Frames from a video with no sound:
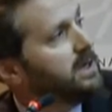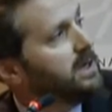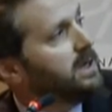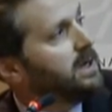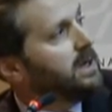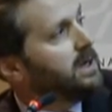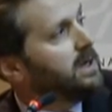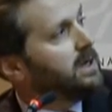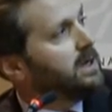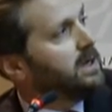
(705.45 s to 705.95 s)

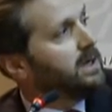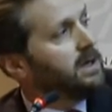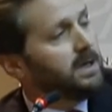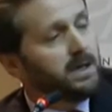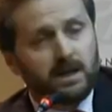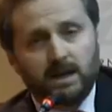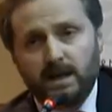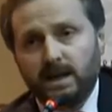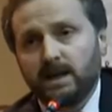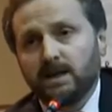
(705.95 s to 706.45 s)

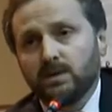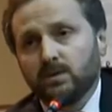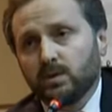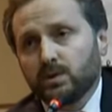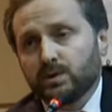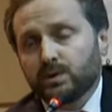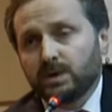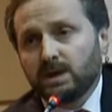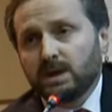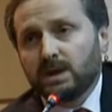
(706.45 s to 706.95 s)
and
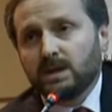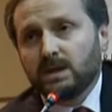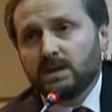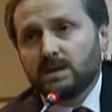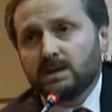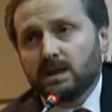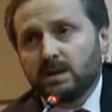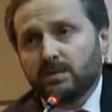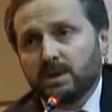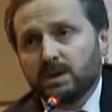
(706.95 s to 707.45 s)
also in
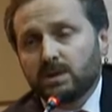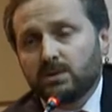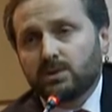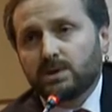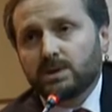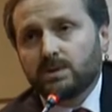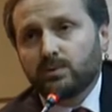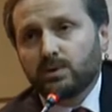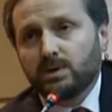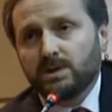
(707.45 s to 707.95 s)
Islamic
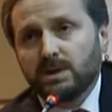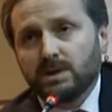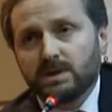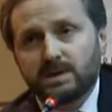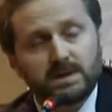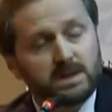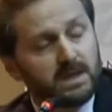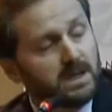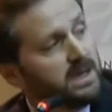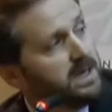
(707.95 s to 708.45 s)

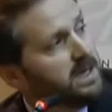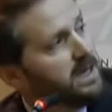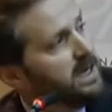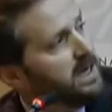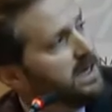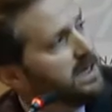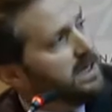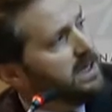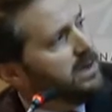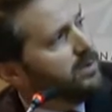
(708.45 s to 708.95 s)
jurisprudence, and he